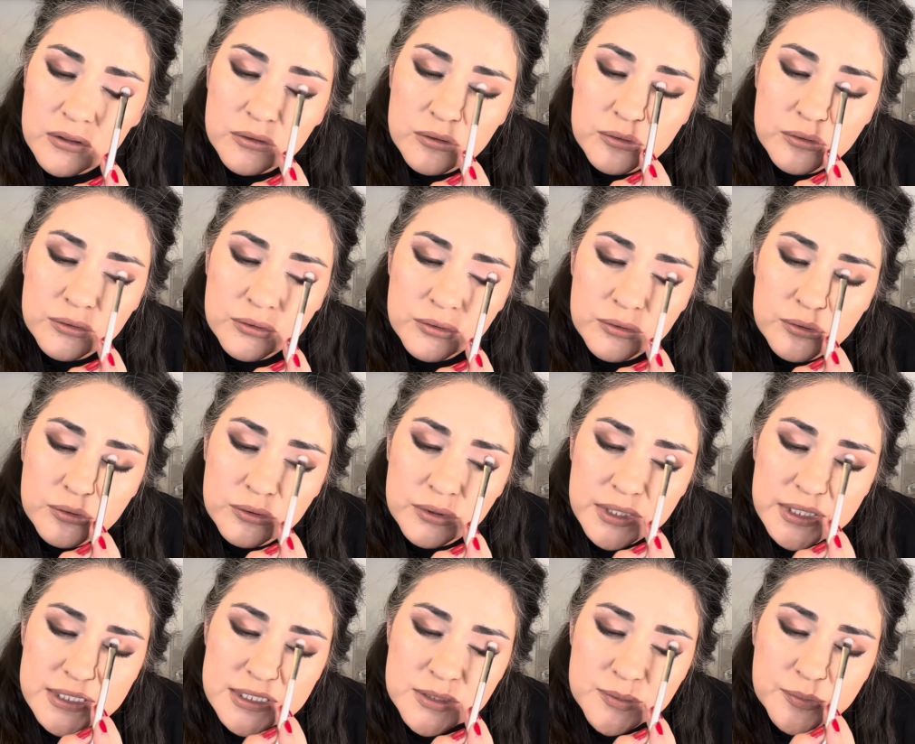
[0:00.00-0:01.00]
Ooh,
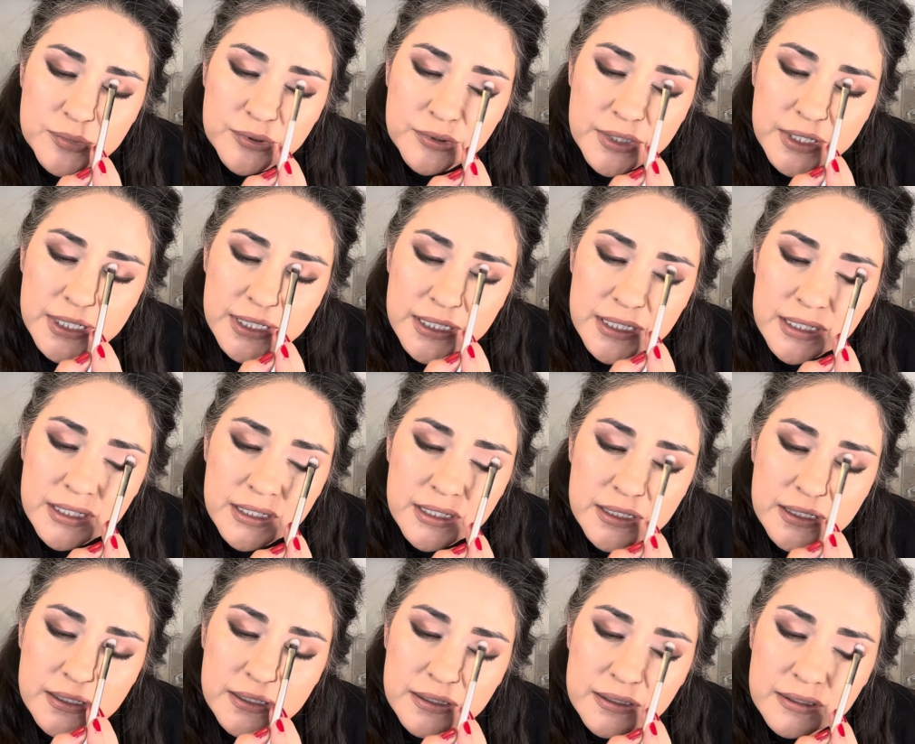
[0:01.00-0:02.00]
that's
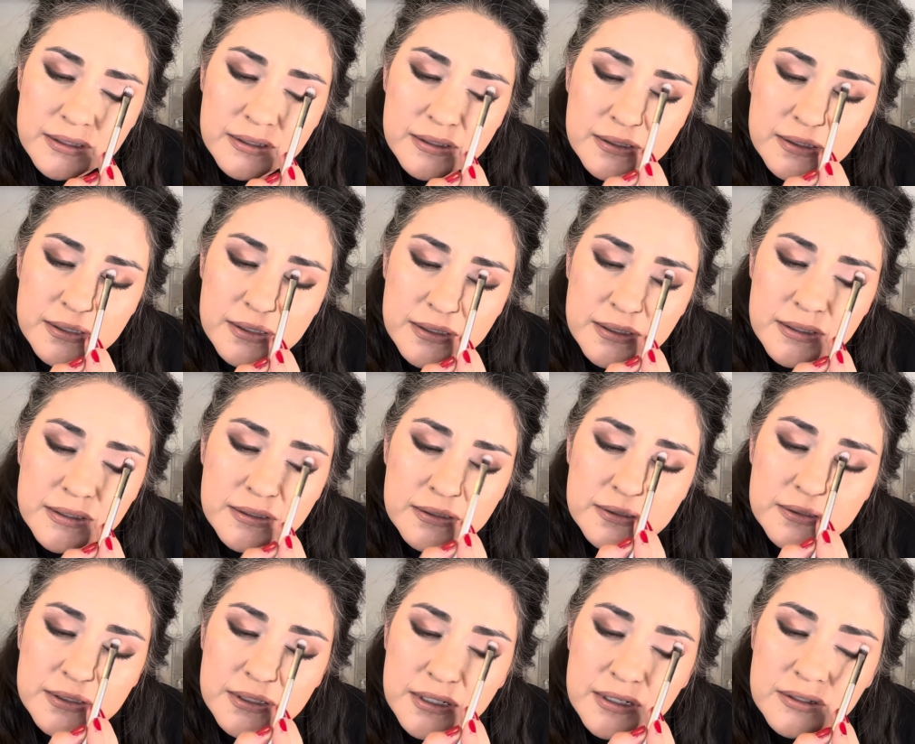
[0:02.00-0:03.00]
pretty.
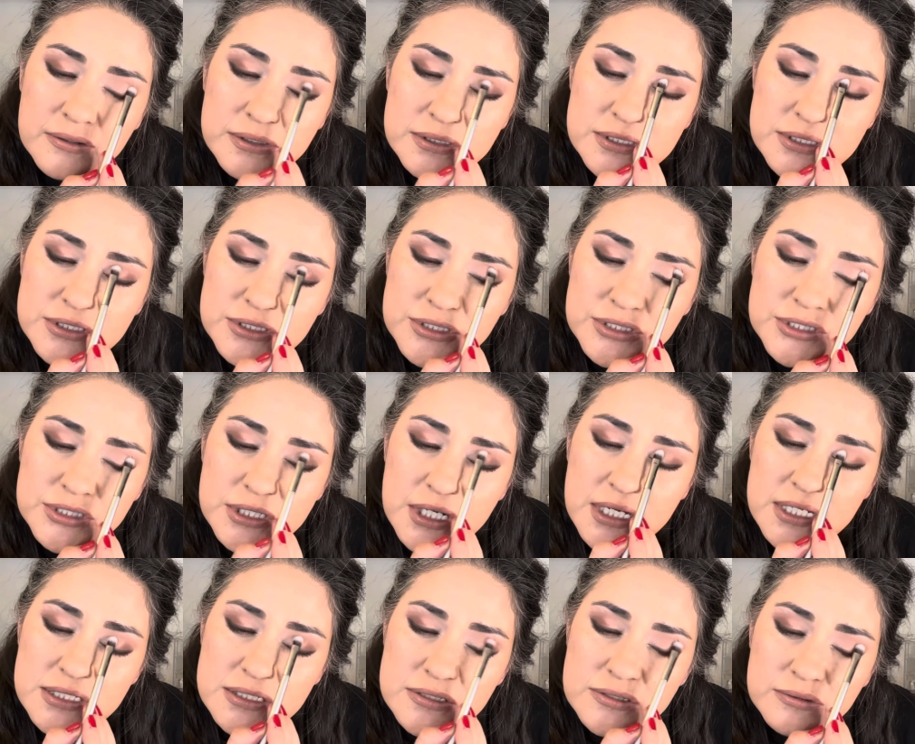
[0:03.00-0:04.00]
No, it's
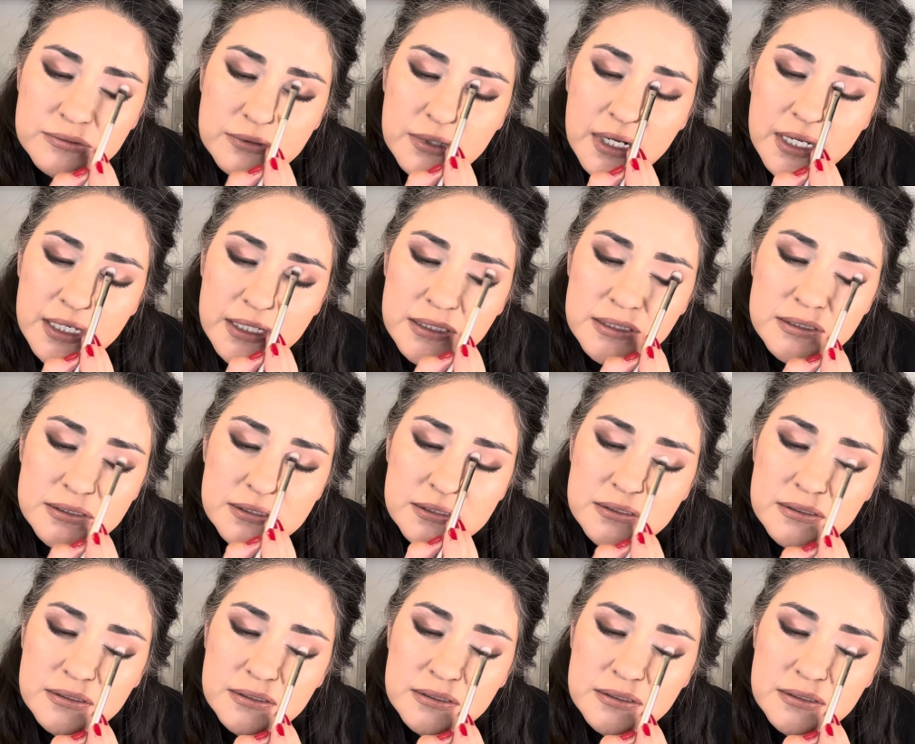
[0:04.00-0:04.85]
just right.